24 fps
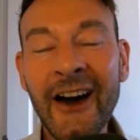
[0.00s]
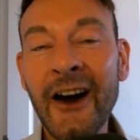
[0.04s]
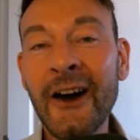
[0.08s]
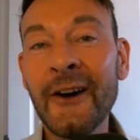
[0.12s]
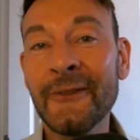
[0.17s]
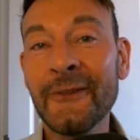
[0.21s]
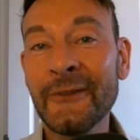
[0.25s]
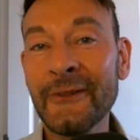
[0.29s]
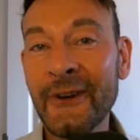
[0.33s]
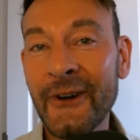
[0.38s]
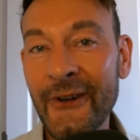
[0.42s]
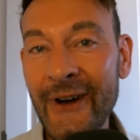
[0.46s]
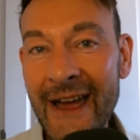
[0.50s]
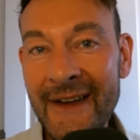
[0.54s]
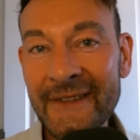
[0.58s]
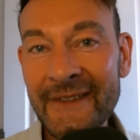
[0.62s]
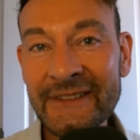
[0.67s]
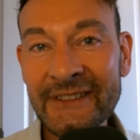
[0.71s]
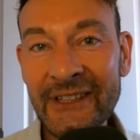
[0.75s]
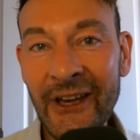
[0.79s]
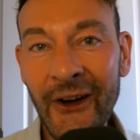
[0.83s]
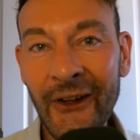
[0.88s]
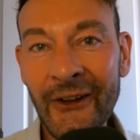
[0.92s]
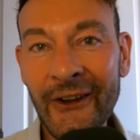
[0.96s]
of
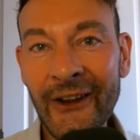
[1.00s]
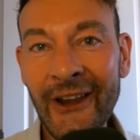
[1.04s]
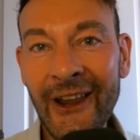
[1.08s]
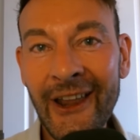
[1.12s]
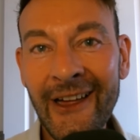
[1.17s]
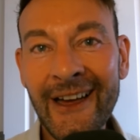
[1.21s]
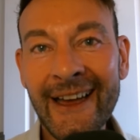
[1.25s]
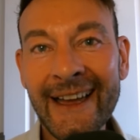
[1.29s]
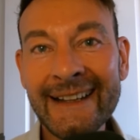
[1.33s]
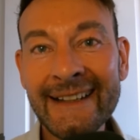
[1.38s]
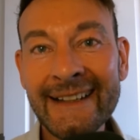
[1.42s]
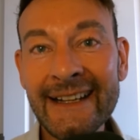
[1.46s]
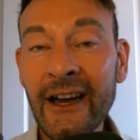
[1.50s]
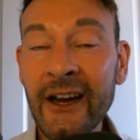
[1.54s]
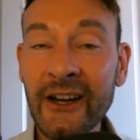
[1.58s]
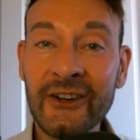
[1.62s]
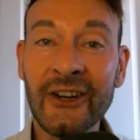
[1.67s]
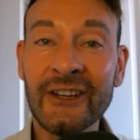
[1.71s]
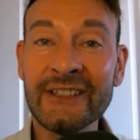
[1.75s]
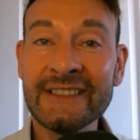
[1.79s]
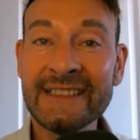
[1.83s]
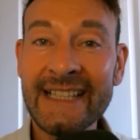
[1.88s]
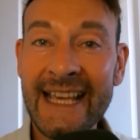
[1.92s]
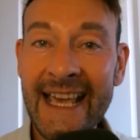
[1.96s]
crafts online
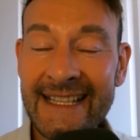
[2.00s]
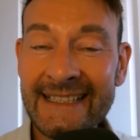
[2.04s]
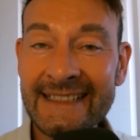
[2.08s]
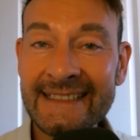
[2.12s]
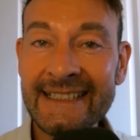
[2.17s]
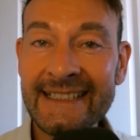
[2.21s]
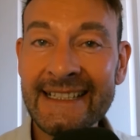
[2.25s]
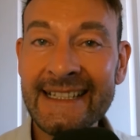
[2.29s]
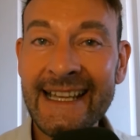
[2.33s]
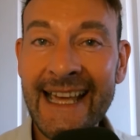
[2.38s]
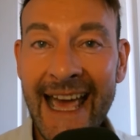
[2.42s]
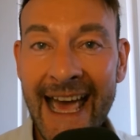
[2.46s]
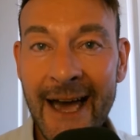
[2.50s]
across Etsy,